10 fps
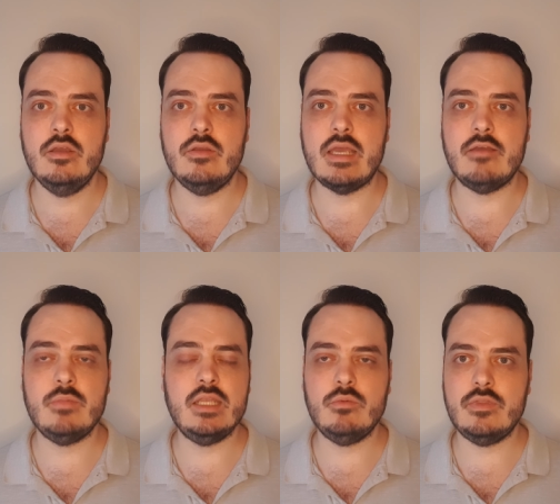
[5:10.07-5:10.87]
You have
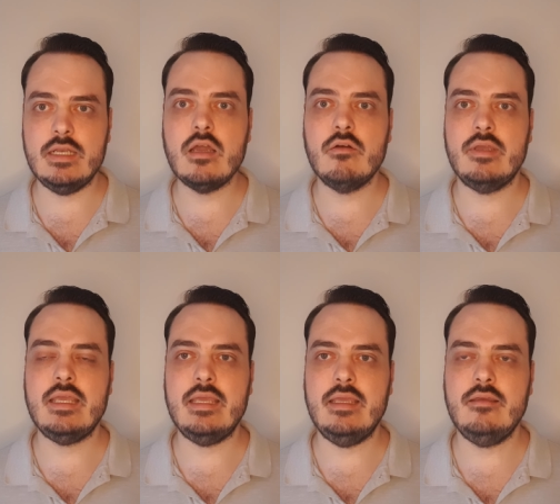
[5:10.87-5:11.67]
men with their long
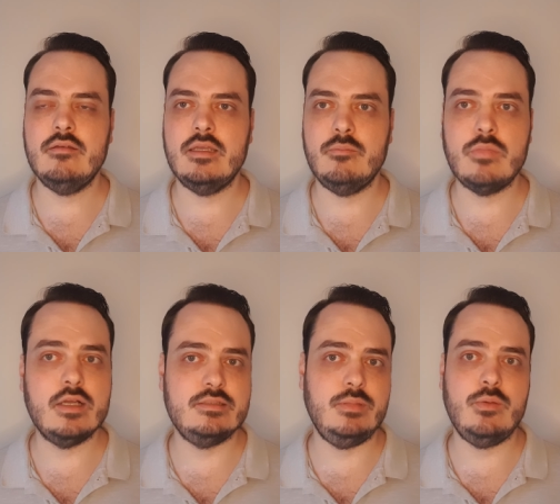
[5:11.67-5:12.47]
hair and
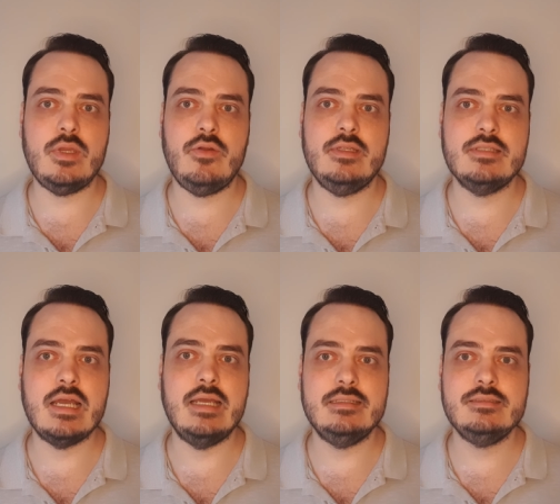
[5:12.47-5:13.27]
possibly wearing
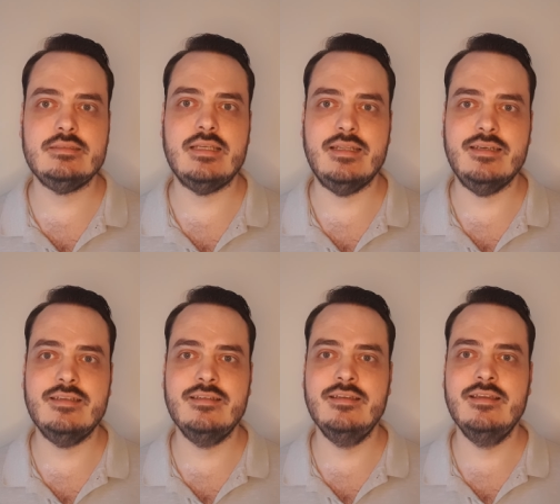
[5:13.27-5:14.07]
tights and
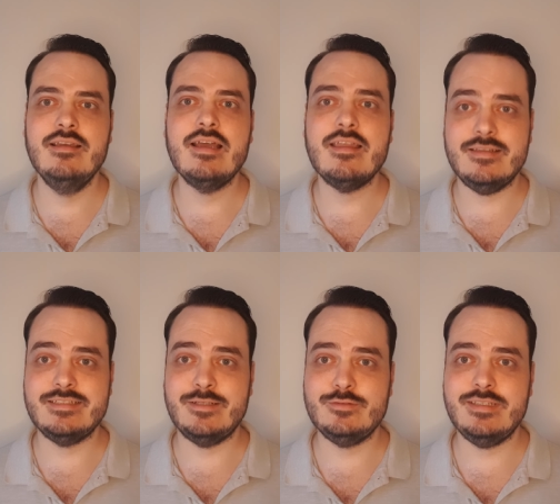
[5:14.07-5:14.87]
other
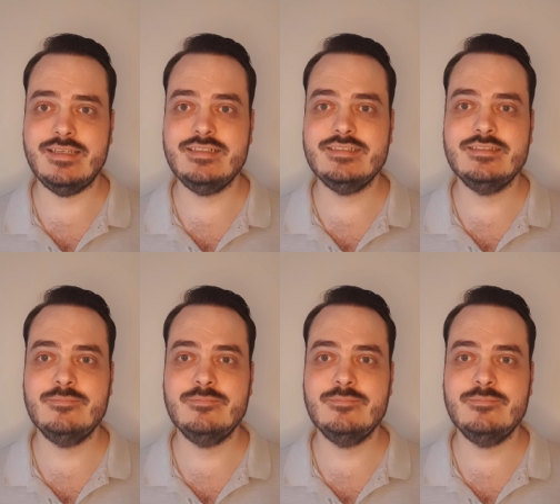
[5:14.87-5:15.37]
such things.